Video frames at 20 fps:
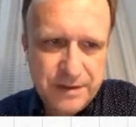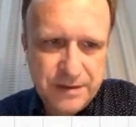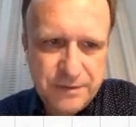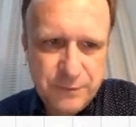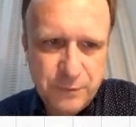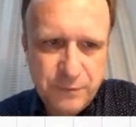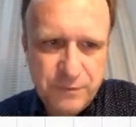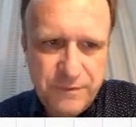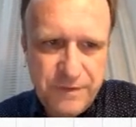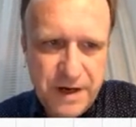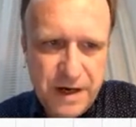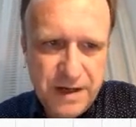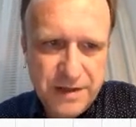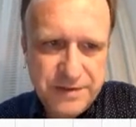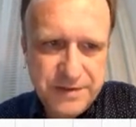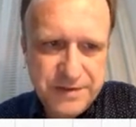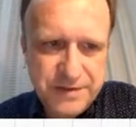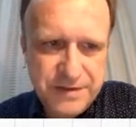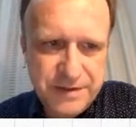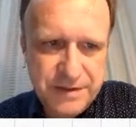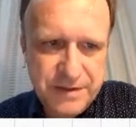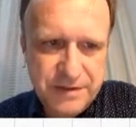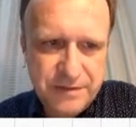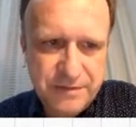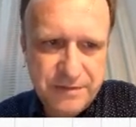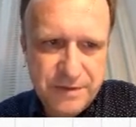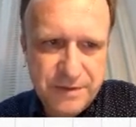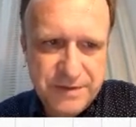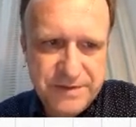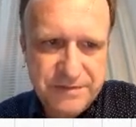to find the
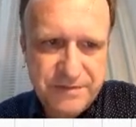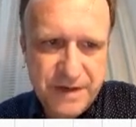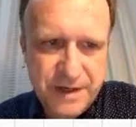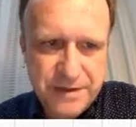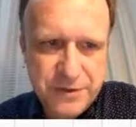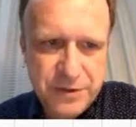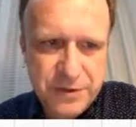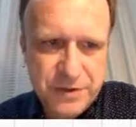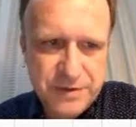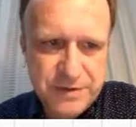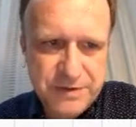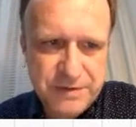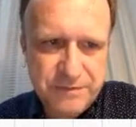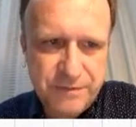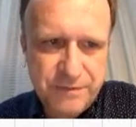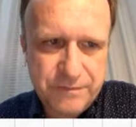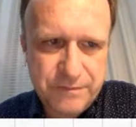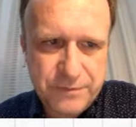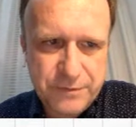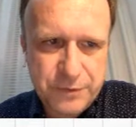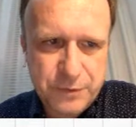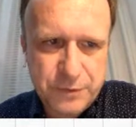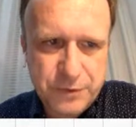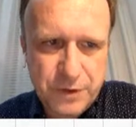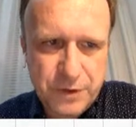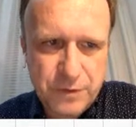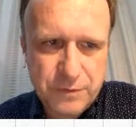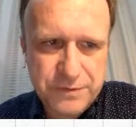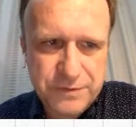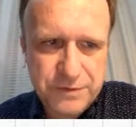inverse functions to
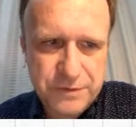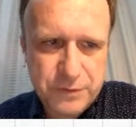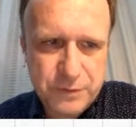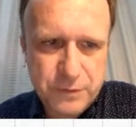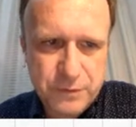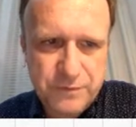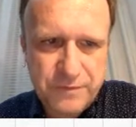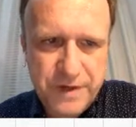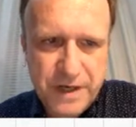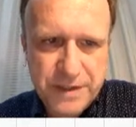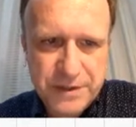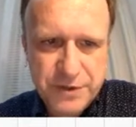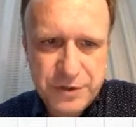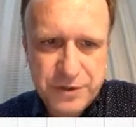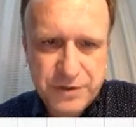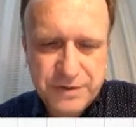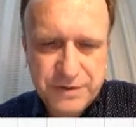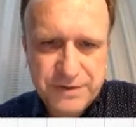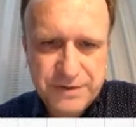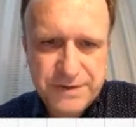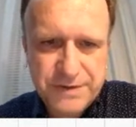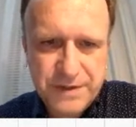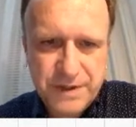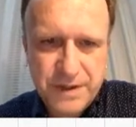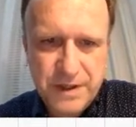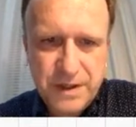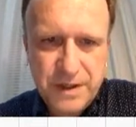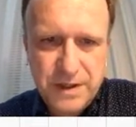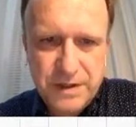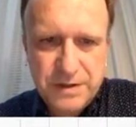those two functions.
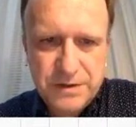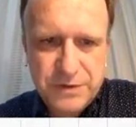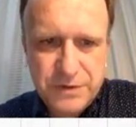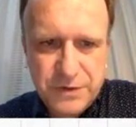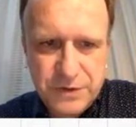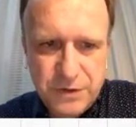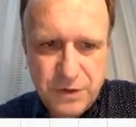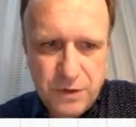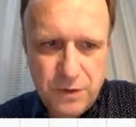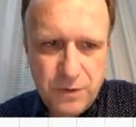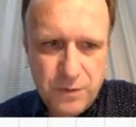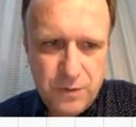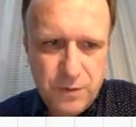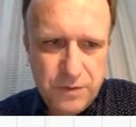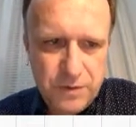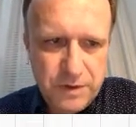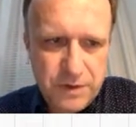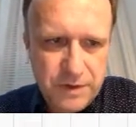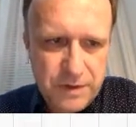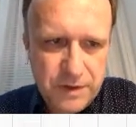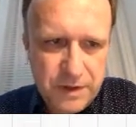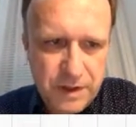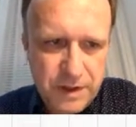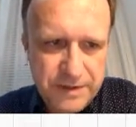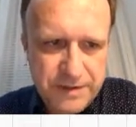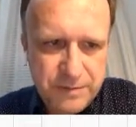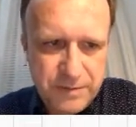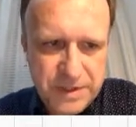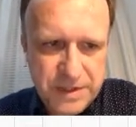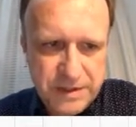So
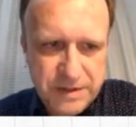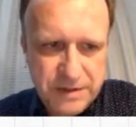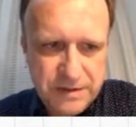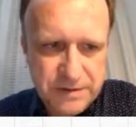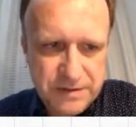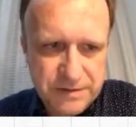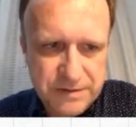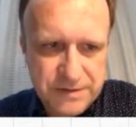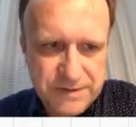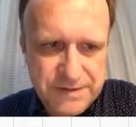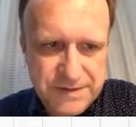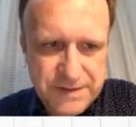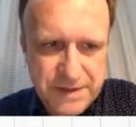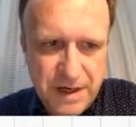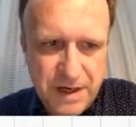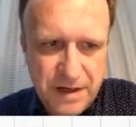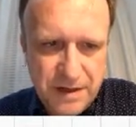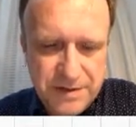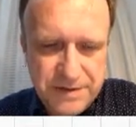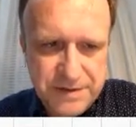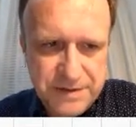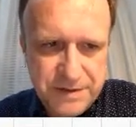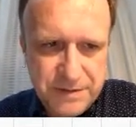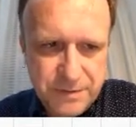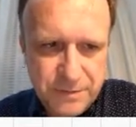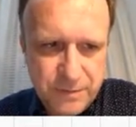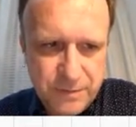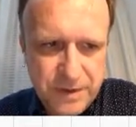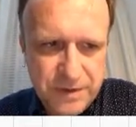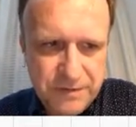let me start
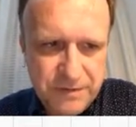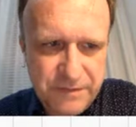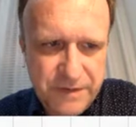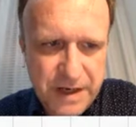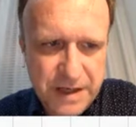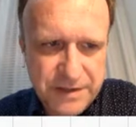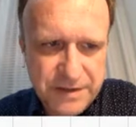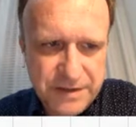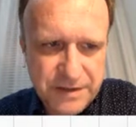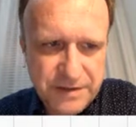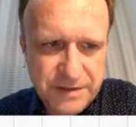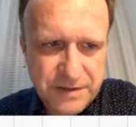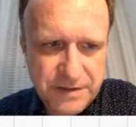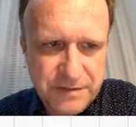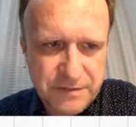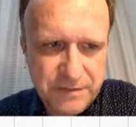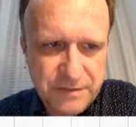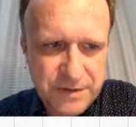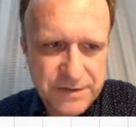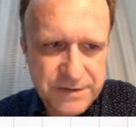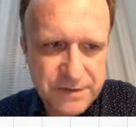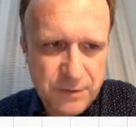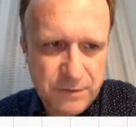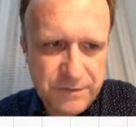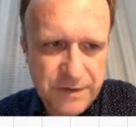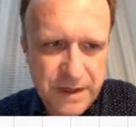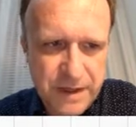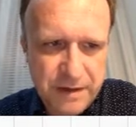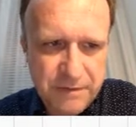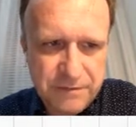with finding the inverse
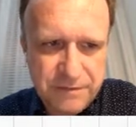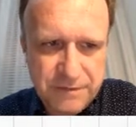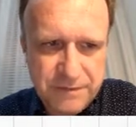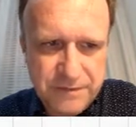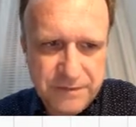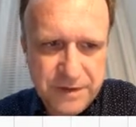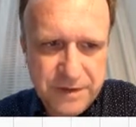of f.